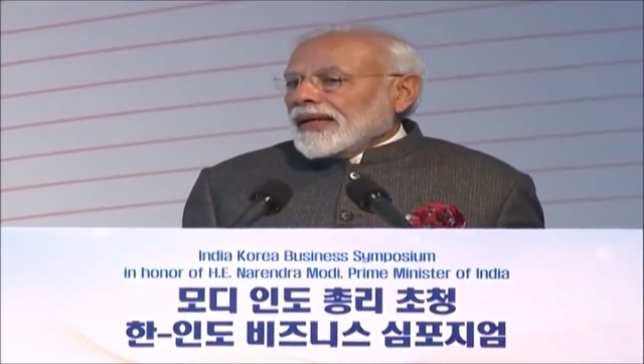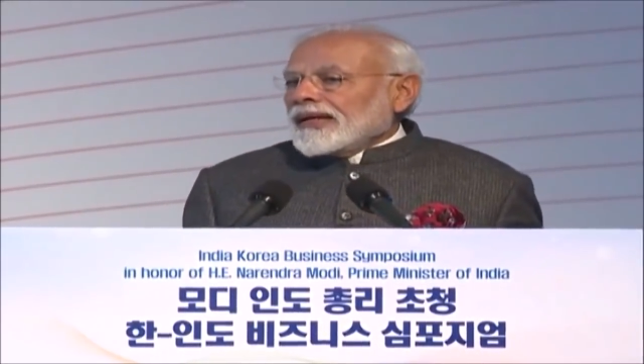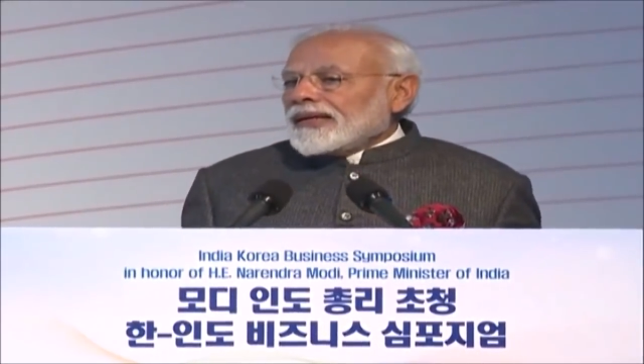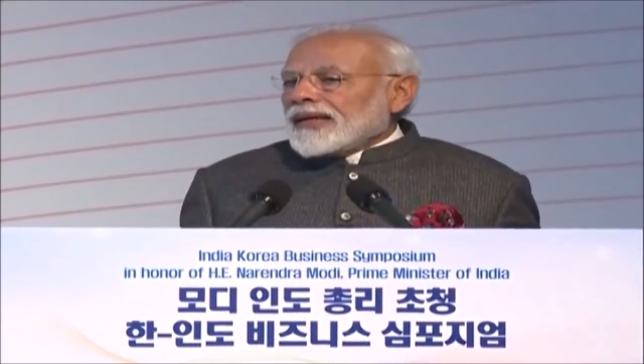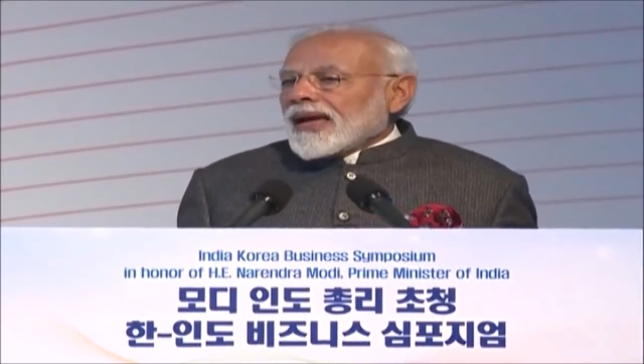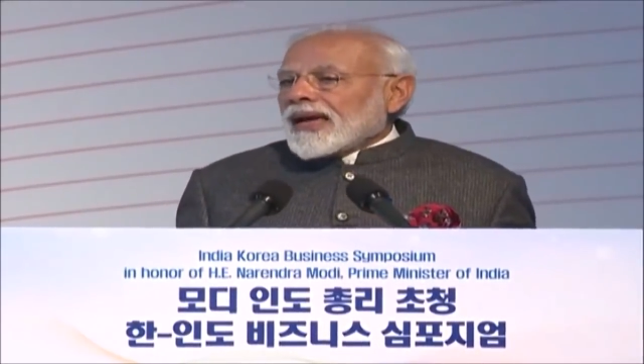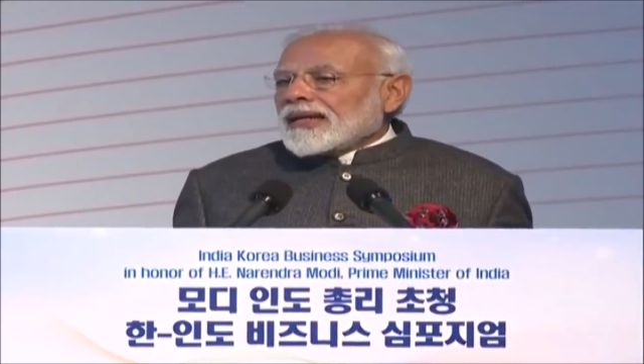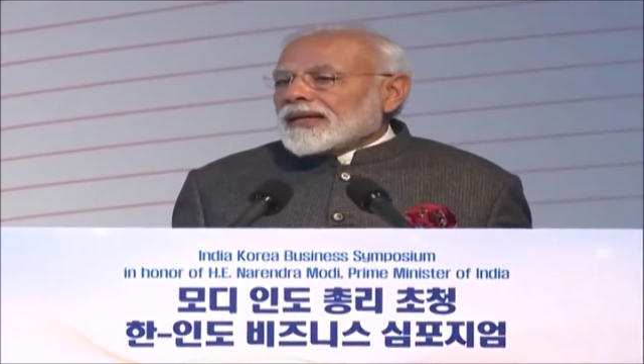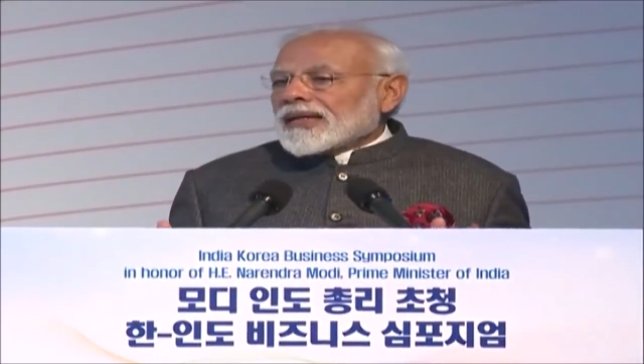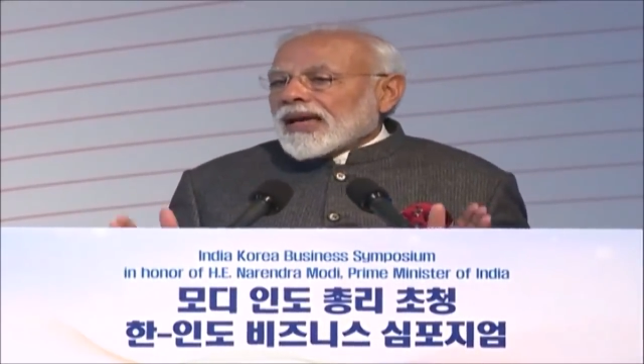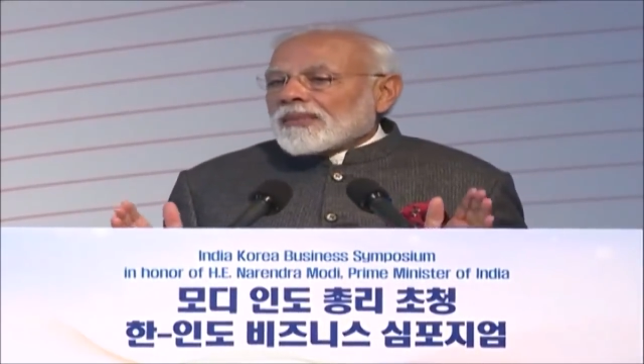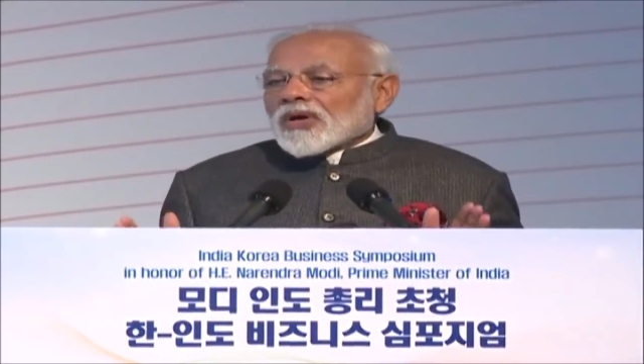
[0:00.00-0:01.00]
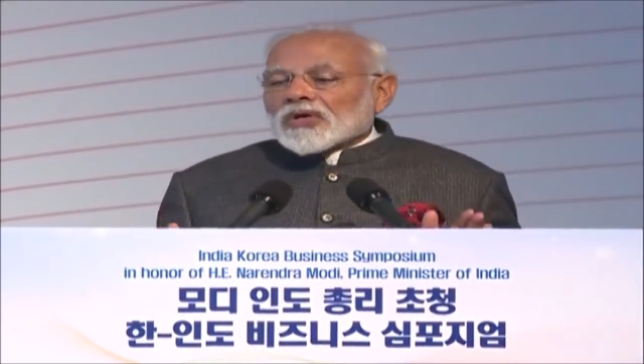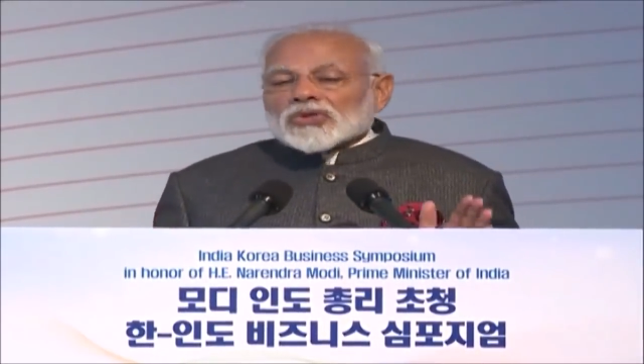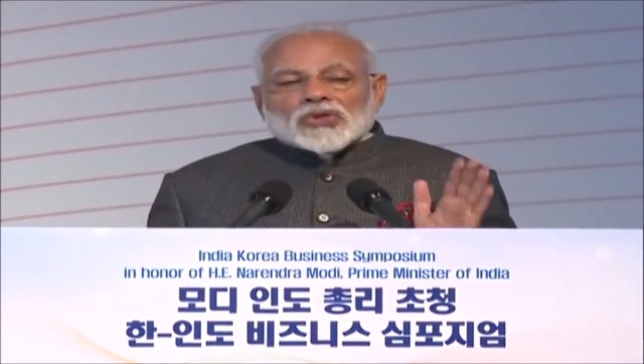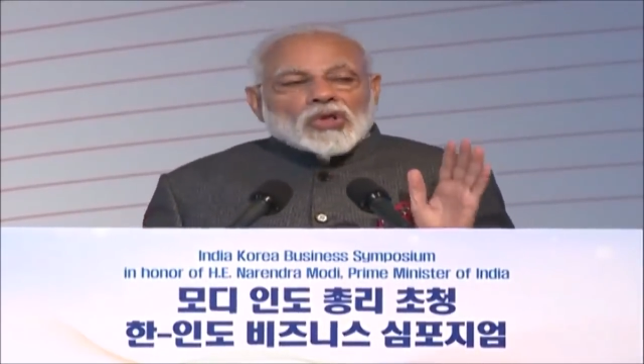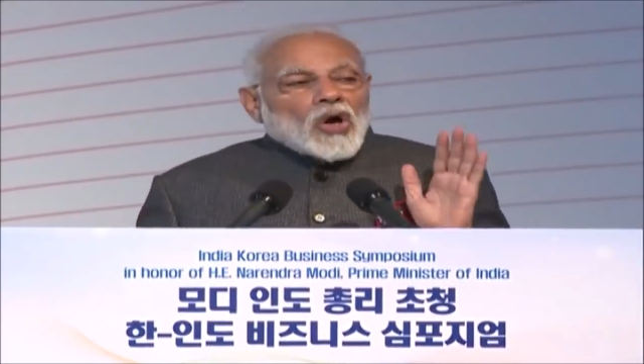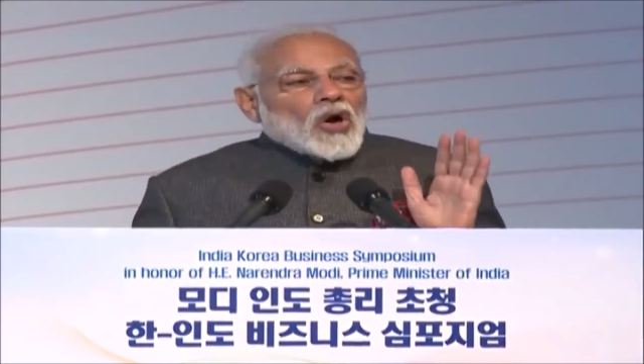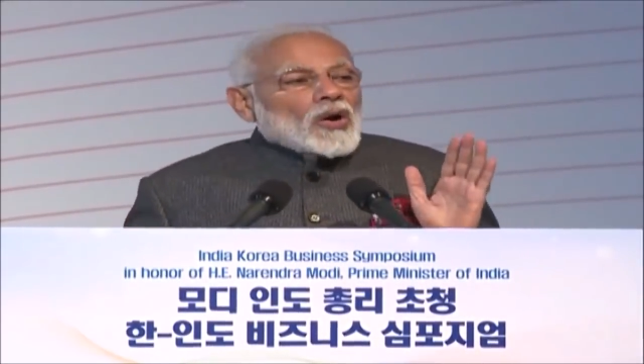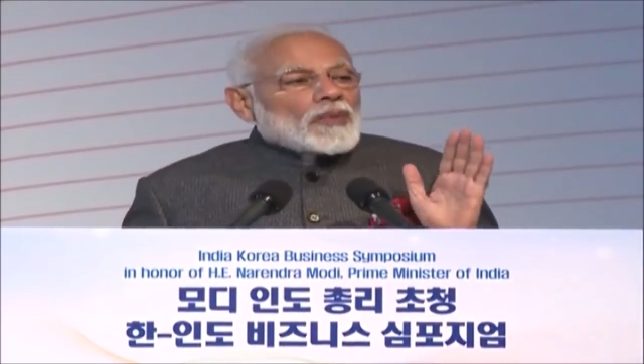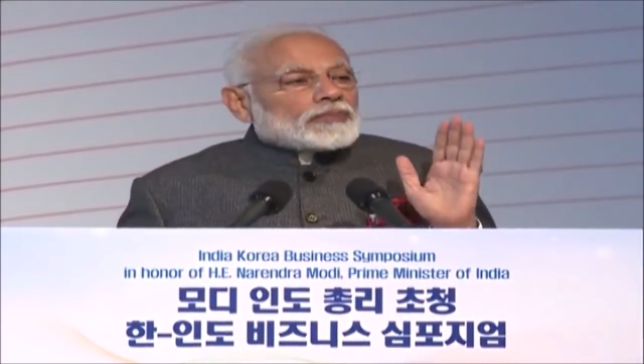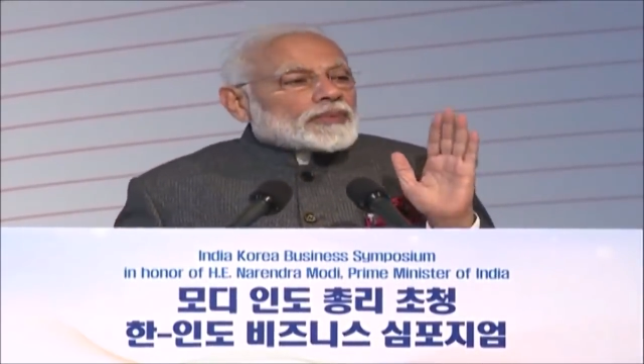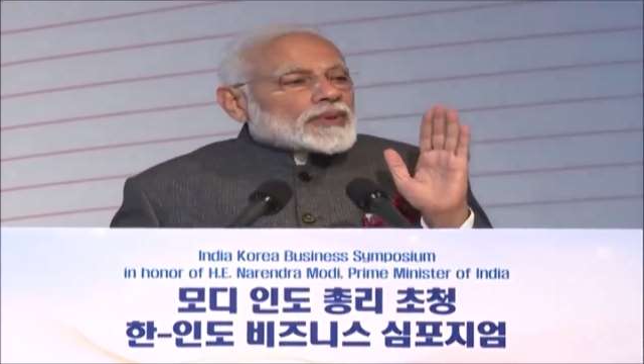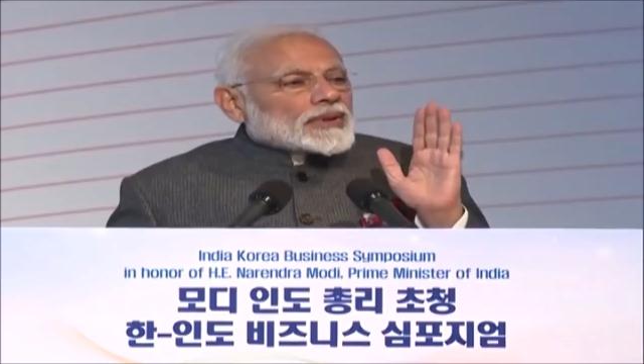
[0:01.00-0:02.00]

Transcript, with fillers: India is among top